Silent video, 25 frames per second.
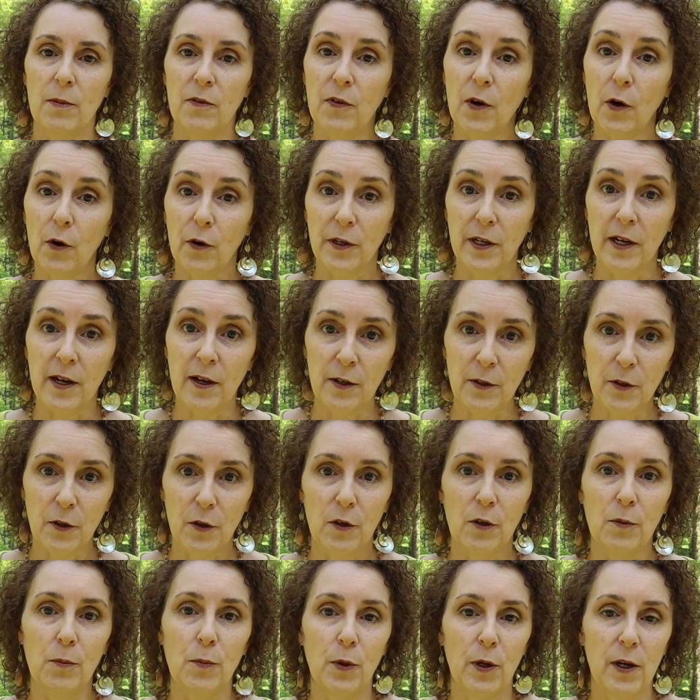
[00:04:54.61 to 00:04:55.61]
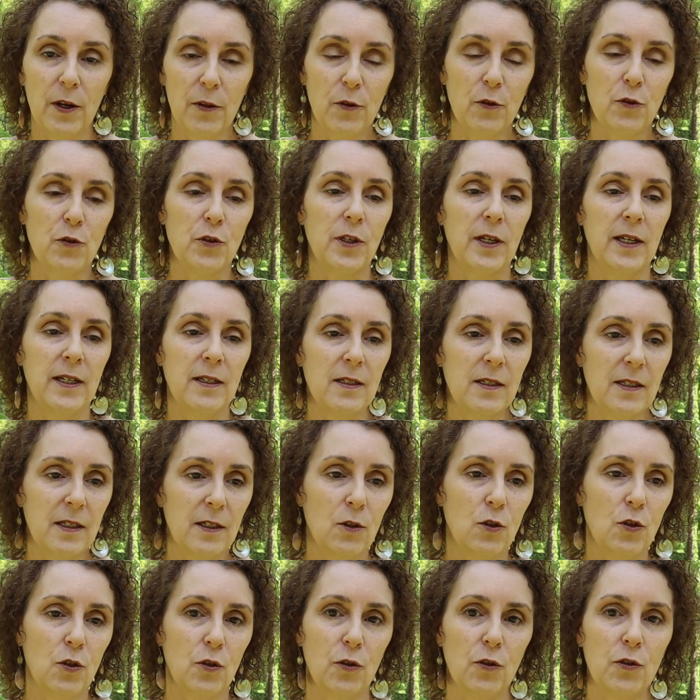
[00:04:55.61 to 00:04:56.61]
of her younger brothers and
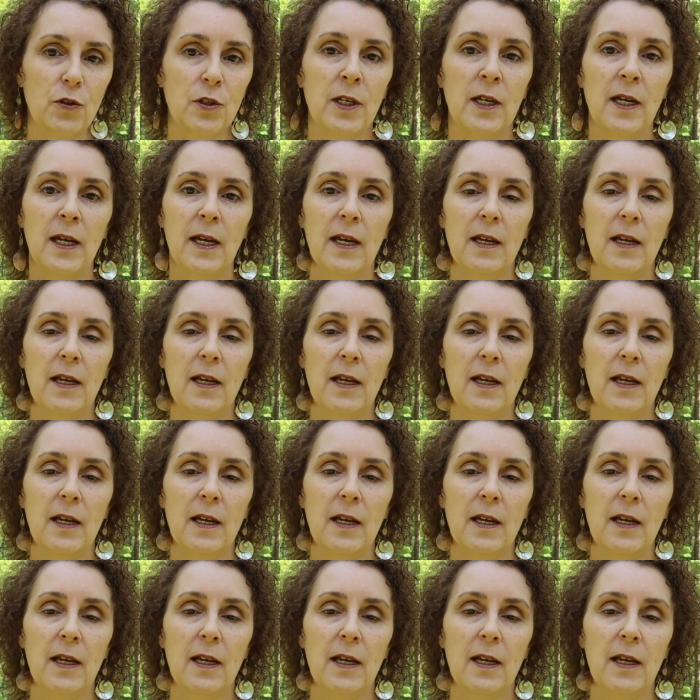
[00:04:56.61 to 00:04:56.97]
sisters.